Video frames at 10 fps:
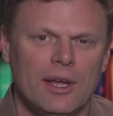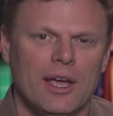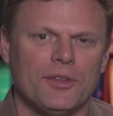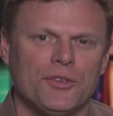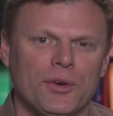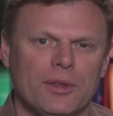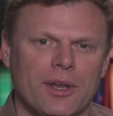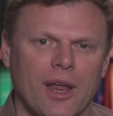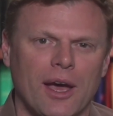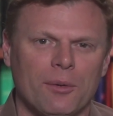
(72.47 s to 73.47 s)
and
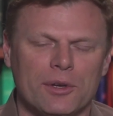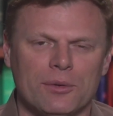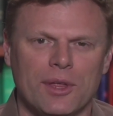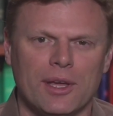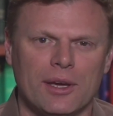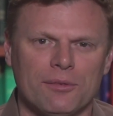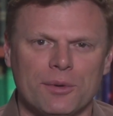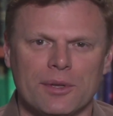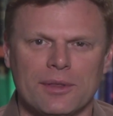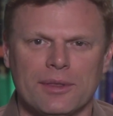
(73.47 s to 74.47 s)
certainly not what you'd think of
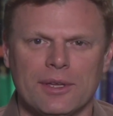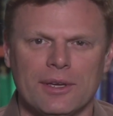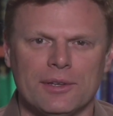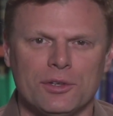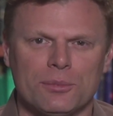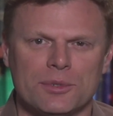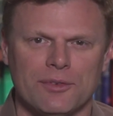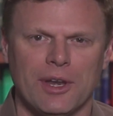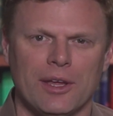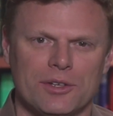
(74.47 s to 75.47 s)
with in terms
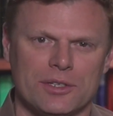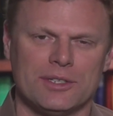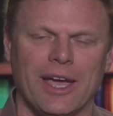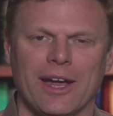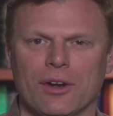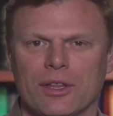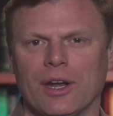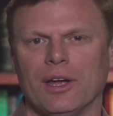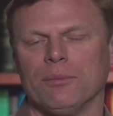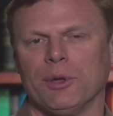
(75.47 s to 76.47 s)
of an Asian tiger that
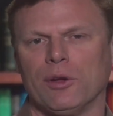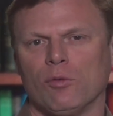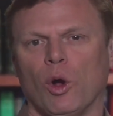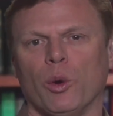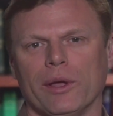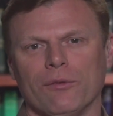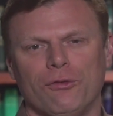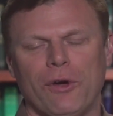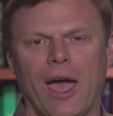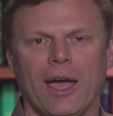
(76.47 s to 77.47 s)
ought to be growing
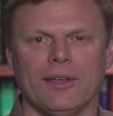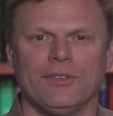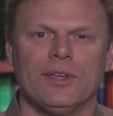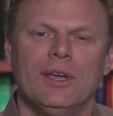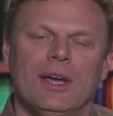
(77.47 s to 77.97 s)
fast